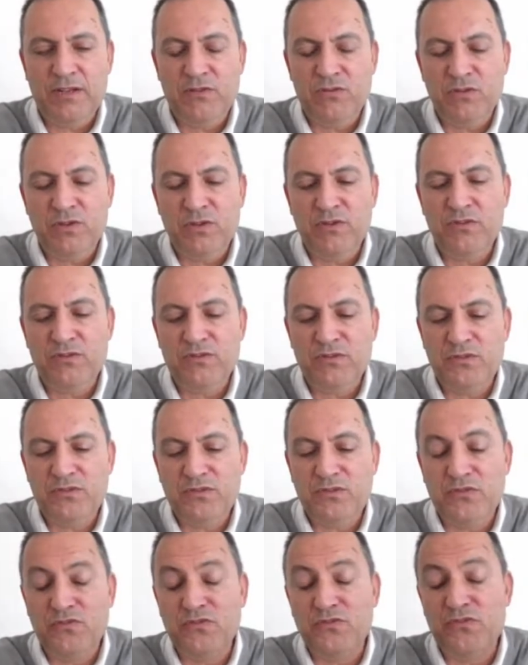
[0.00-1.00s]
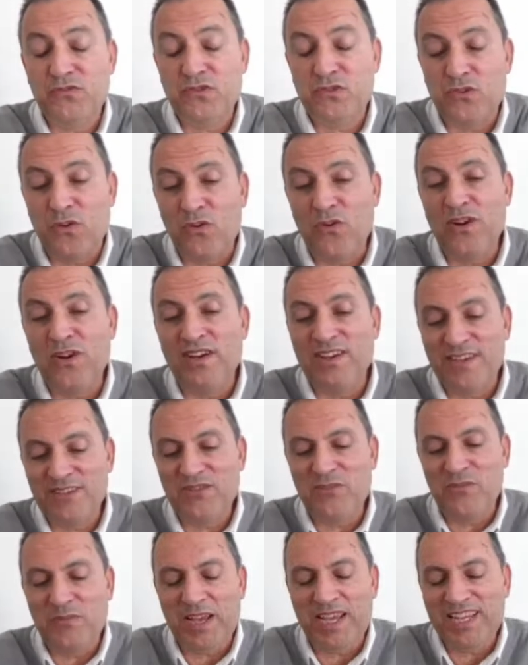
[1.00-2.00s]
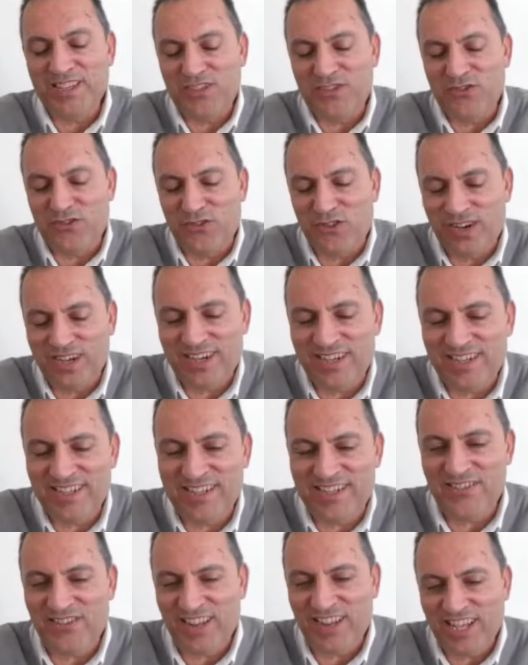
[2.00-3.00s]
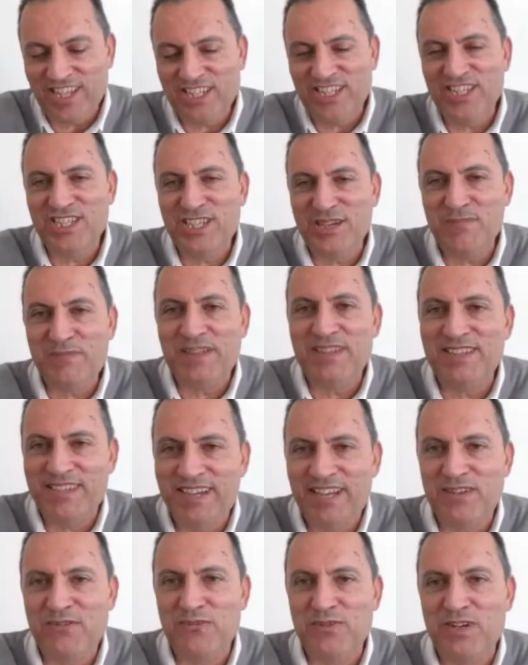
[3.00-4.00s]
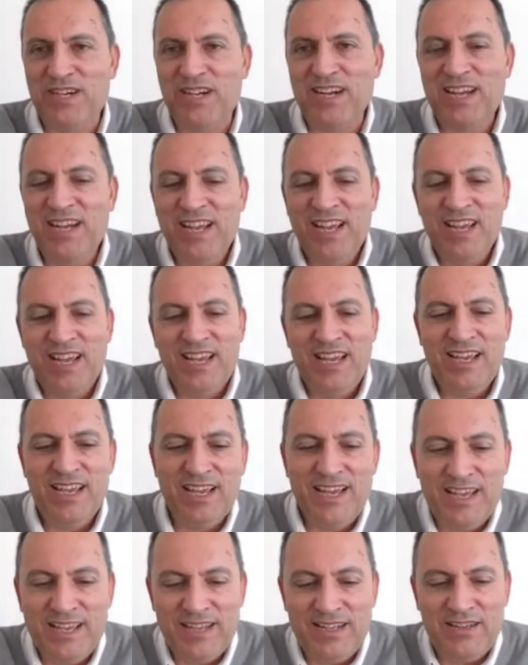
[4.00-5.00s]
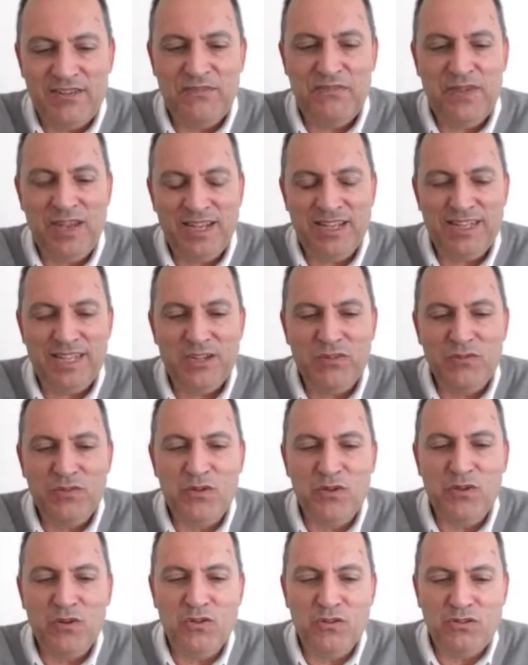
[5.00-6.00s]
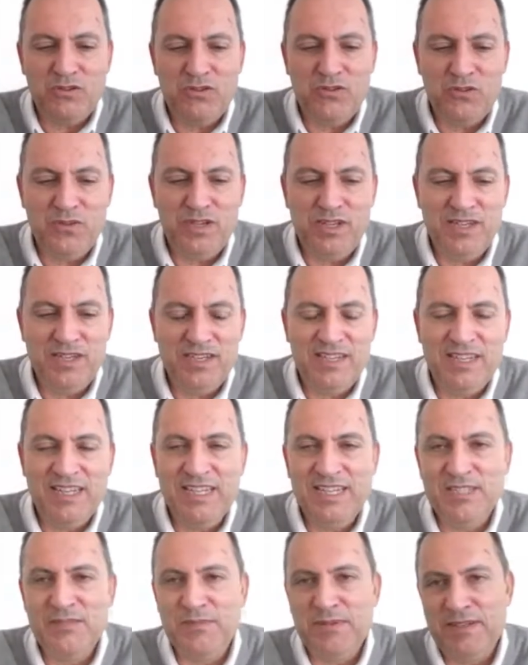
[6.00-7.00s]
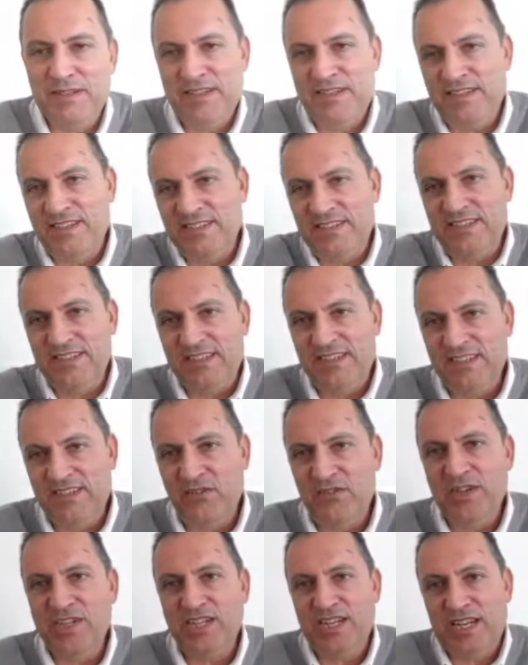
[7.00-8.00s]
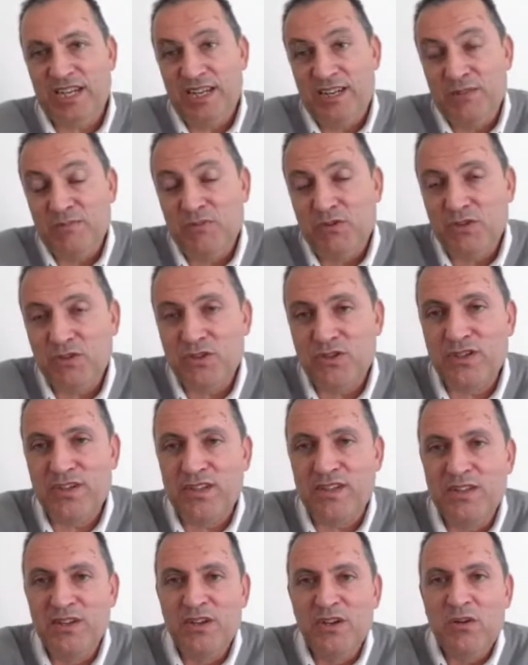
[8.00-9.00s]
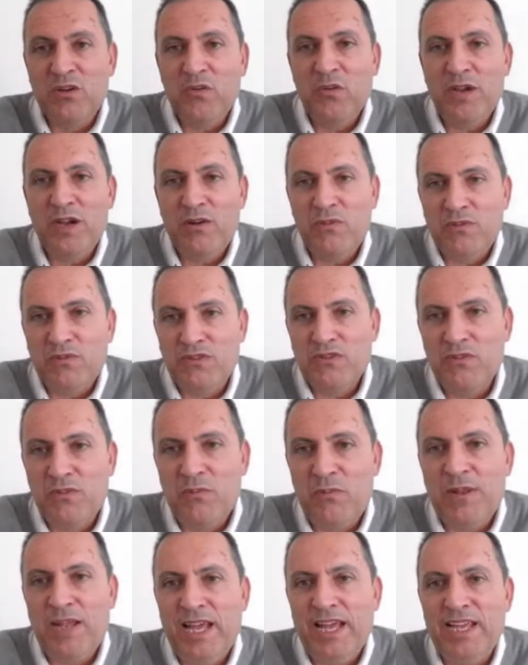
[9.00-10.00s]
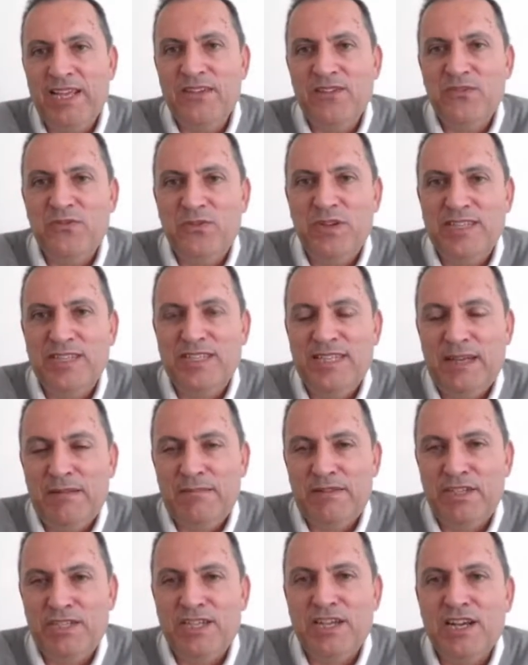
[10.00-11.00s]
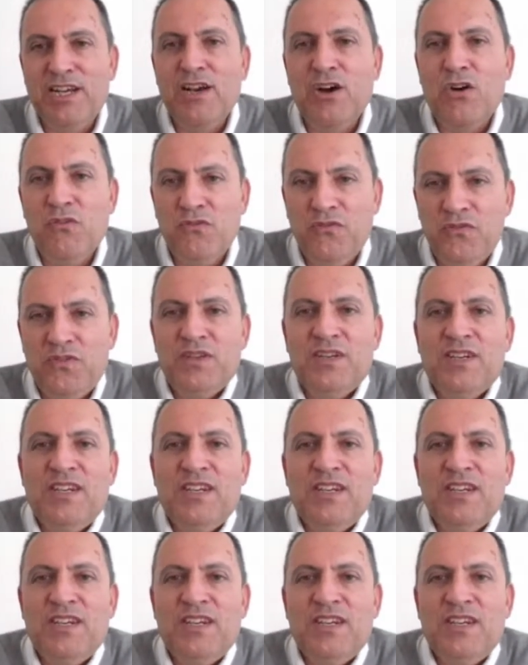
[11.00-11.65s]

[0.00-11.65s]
to make it stronger, the relationship and the network. The fact that we also here in Lisbon and in the region and in Portugal, we are also applying to establish a cove.